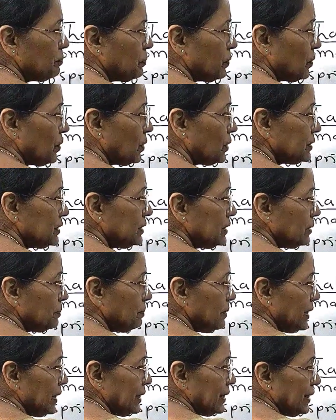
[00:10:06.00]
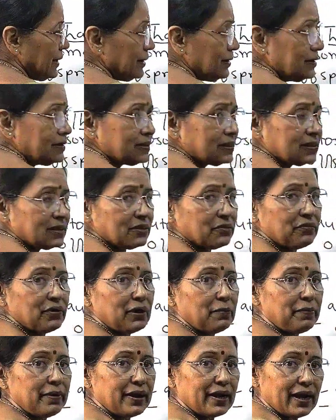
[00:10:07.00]
both the parents
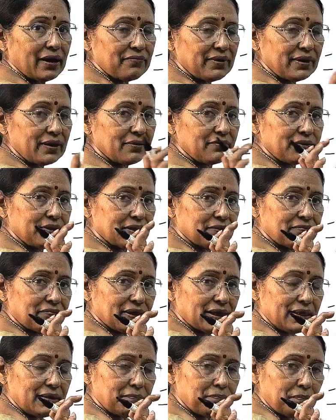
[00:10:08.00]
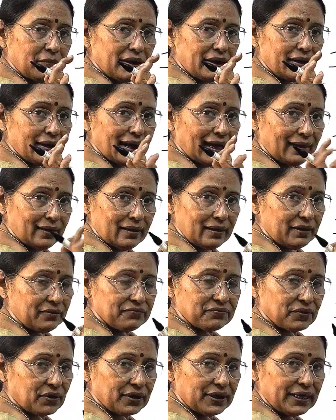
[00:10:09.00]
will be having the one
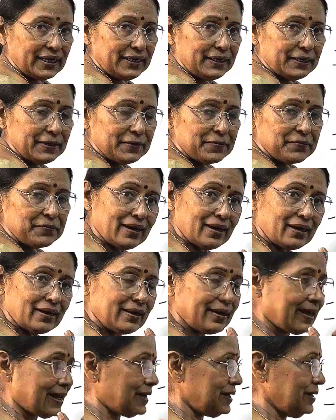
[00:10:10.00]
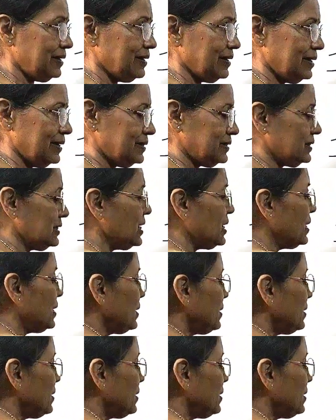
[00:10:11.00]
allele for it. They are carriers.